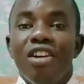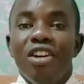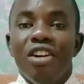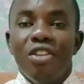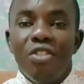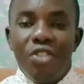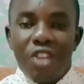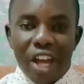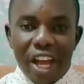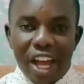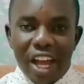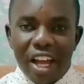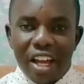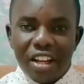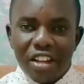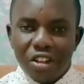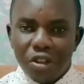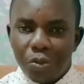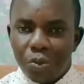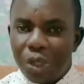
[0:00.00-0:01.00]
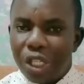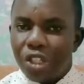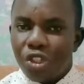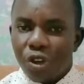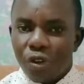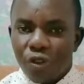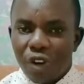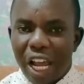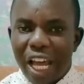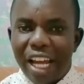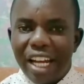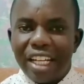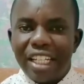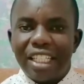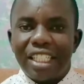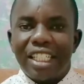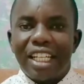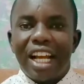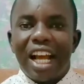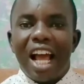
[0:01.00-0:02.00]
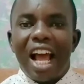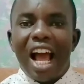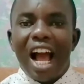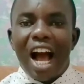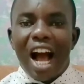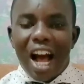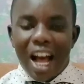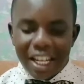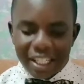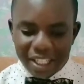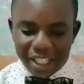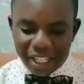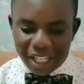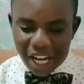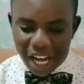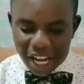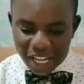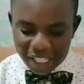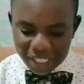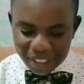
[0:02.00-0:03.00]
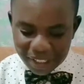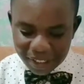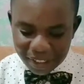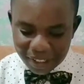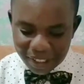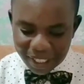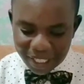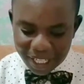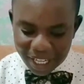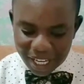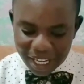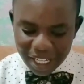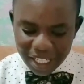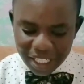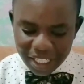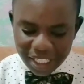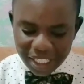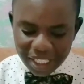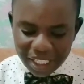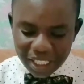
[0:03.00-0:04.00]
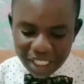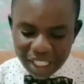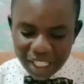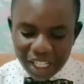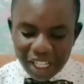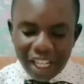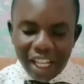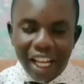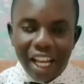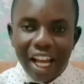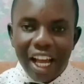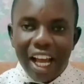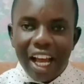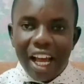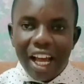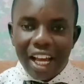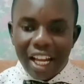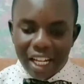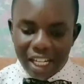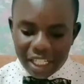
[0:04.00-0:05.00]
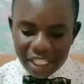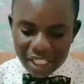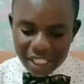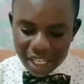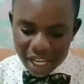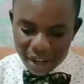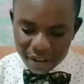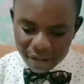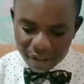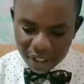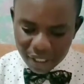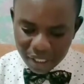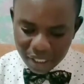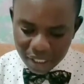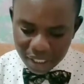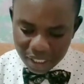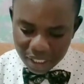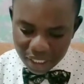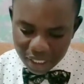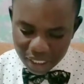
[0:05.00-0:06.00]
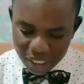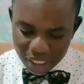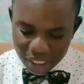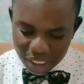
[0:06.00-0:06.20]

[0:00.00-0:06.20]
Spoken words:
the piece of land as he dies at the end, and his servant